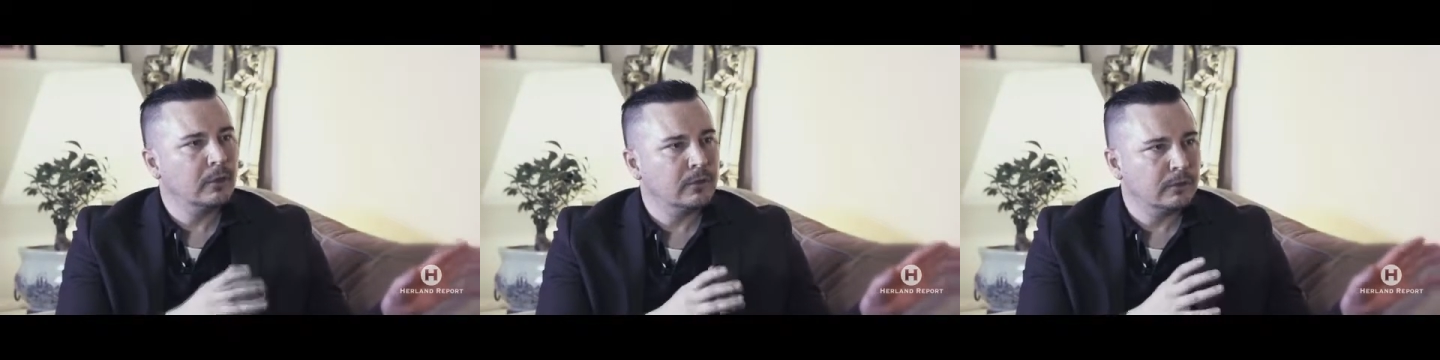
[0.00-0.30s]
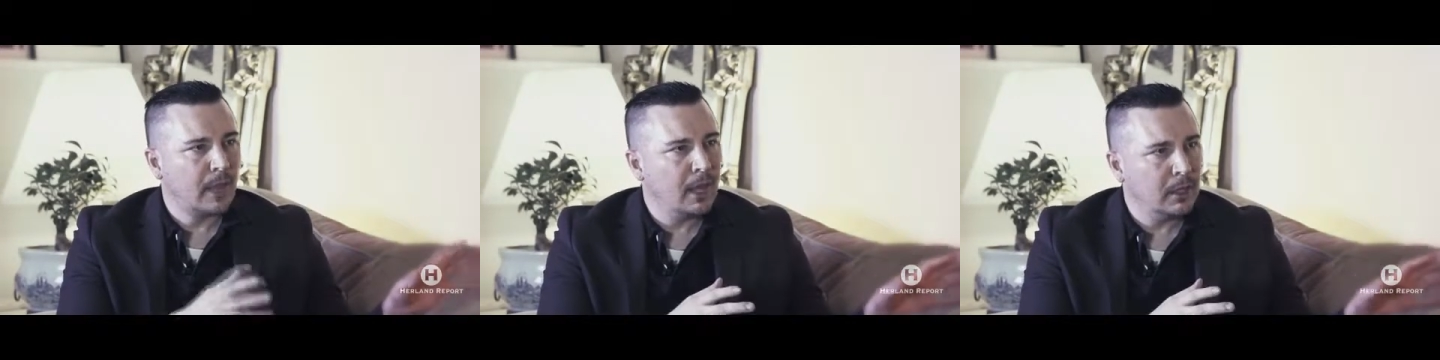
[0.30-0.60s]

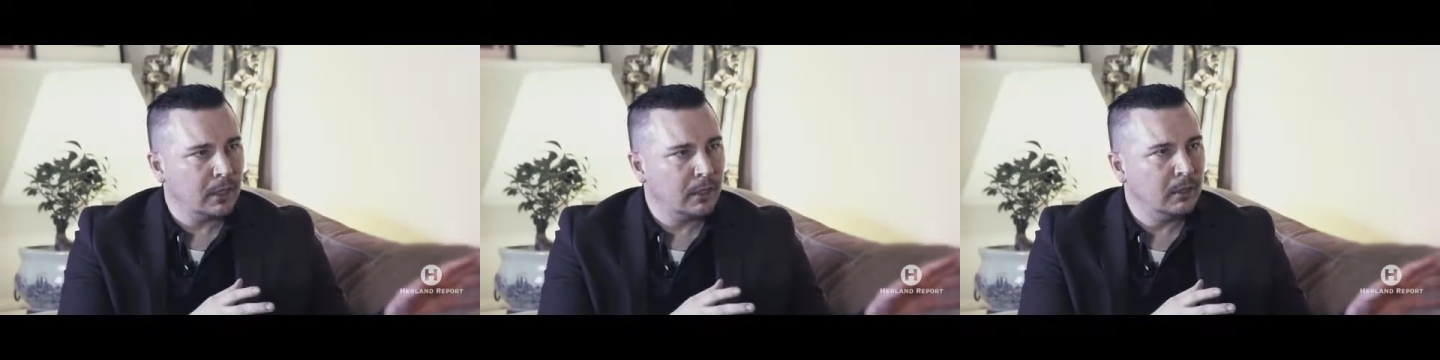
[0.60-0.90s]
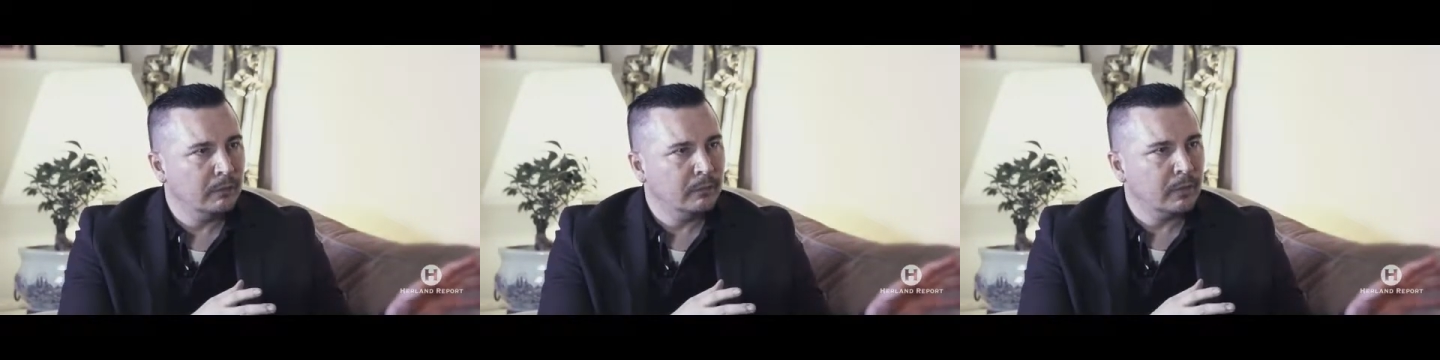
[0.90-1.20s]

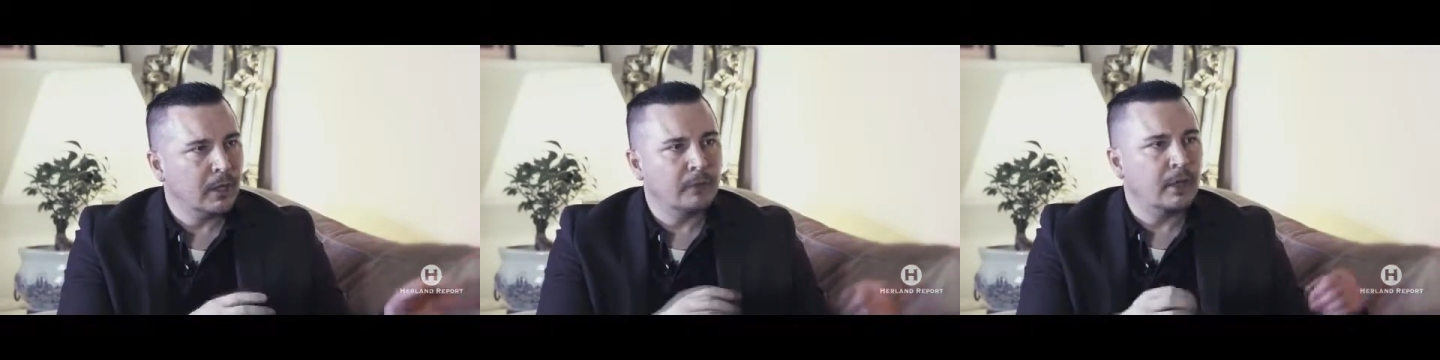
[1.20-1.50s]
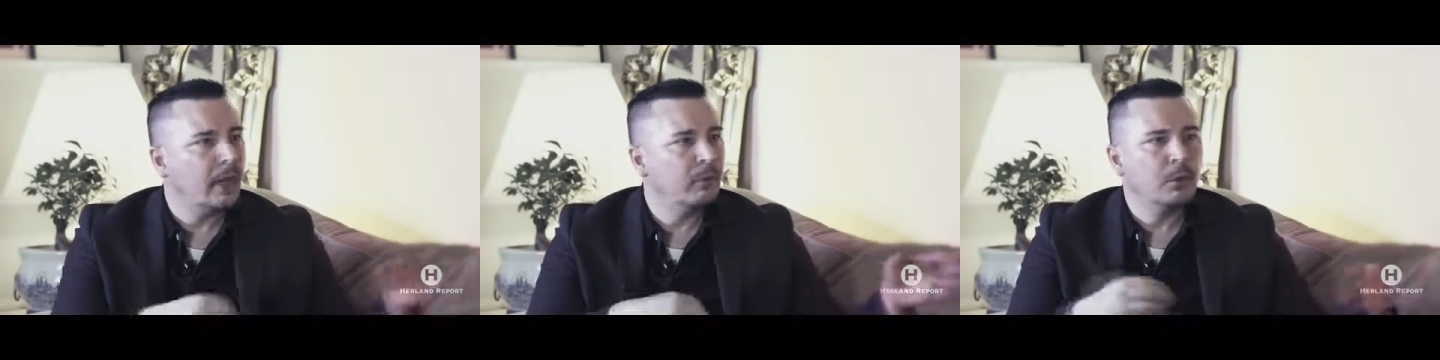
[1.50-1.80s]
society is
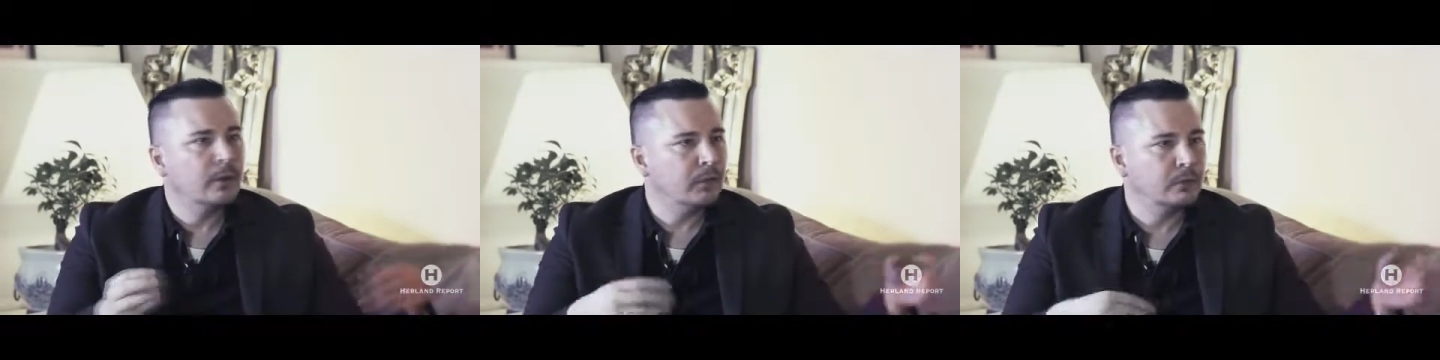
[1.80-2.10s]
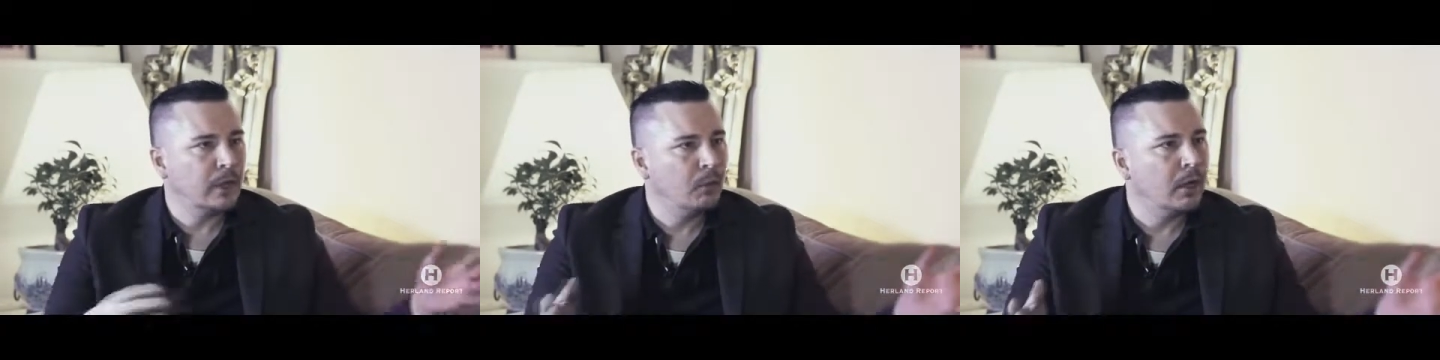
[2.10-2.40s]
that everyone does
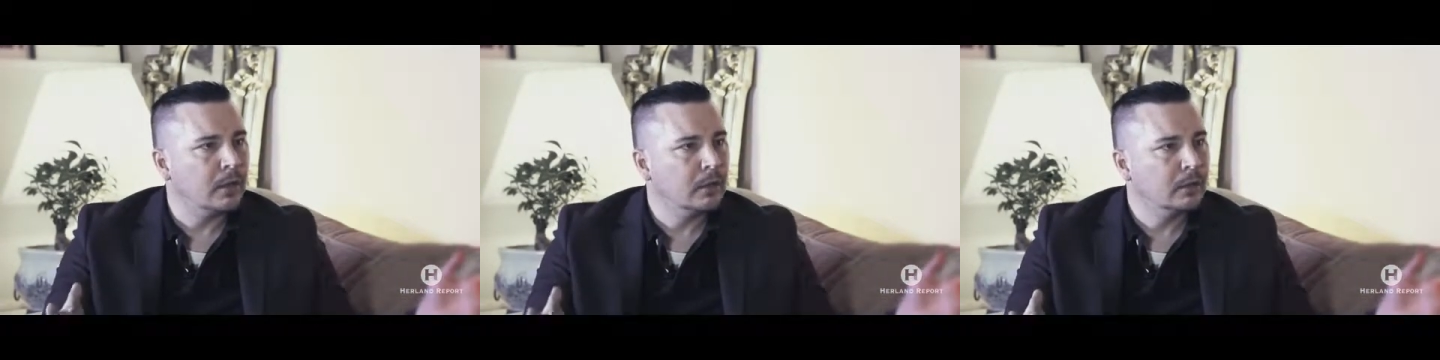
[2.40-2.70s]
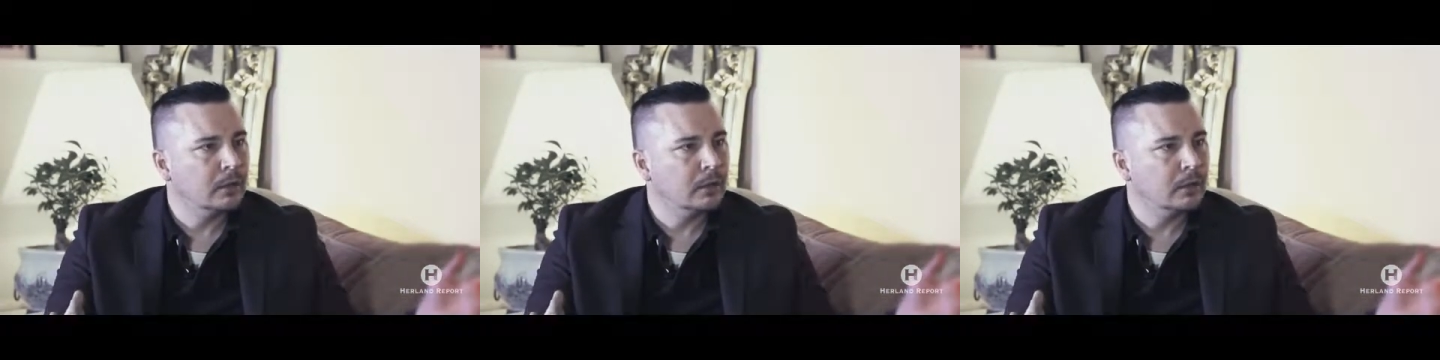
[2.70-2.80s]
what they want.